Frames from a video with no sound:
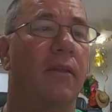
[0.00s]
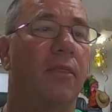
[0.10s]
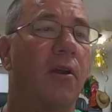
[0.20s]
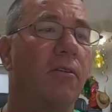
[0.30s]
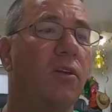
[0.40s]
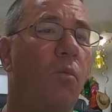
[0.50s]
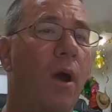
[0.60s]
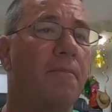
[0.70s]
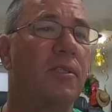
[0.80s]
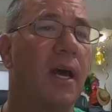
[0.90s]
There's a
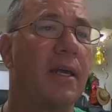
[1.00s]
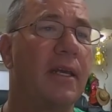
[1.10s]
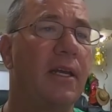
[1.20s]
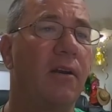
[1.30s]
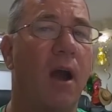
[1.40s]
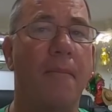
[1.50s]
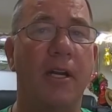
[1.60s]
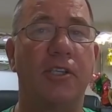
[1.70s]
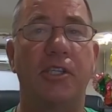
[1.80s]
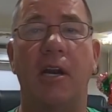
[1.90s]
website here. I'm going
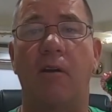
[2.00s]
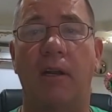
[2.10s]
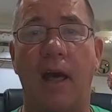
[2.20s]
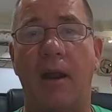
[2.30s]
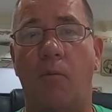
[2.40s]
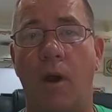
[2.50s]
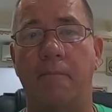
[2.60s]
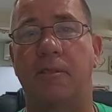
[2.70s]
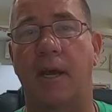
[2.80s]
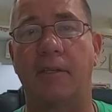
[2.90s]
to share a lot of
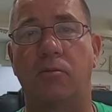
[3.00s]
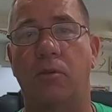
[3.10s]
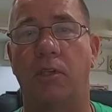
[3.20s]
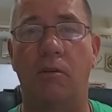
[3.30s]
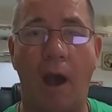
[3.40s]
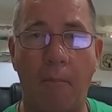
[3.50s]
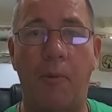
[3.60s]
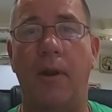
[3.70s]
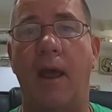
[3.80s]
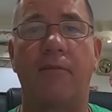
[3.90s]
websites with you. I'll
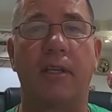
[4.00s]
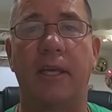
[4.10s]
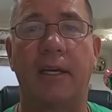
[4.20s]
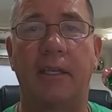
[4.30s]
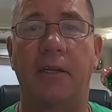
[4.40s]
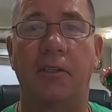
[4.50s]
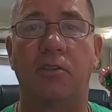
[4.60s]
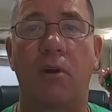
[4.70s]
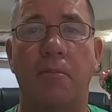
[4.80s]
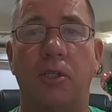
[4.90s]
put everything in the
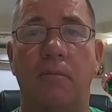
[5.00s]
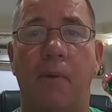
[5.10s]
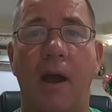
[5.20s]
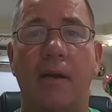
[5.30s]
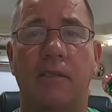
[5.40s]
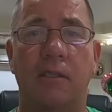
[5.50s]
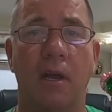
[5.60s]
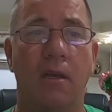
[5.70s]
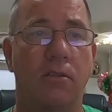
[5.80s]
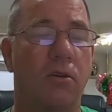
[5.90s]
description box
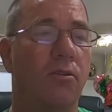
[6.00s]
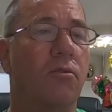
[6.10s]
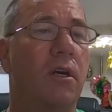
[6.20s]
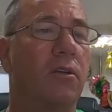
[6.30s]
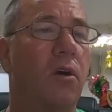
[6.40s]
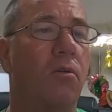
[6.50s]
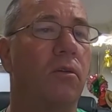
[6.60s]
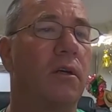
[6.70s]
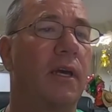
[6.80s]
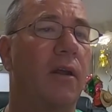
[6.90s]
so you can go
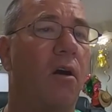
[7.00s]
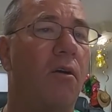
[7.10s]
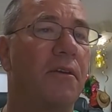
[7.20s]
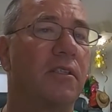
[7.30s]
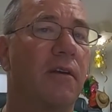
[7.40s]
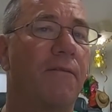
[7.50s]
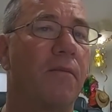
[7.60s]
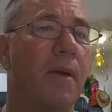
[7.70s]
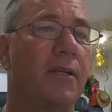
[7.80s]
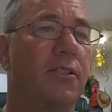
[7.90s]
look at all this
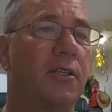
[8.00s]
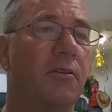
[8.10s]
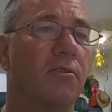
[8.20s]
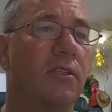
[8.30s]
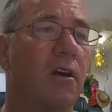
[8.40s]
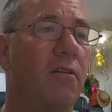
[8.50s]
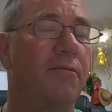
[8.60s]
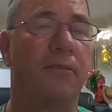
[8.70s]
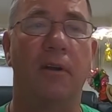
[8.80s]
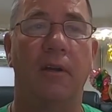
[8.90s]
information yourself
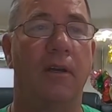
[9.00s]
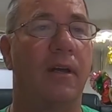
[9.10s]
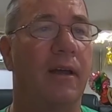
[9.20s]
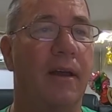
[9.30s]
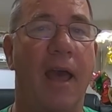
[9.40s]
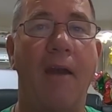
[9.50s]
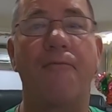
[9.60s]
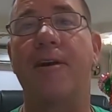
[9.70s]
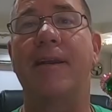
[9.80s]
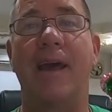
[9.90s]

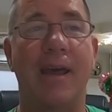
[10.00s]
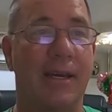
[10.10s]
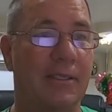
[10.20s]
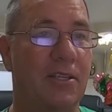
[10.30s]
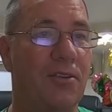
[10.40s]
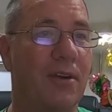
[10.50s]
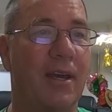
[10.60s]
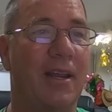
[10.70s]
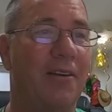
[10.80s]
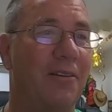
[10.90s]
every day until you
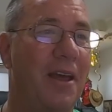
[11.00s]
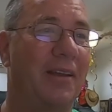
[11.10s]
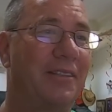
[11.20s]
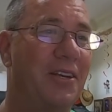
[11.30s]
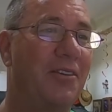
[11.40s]
get here, until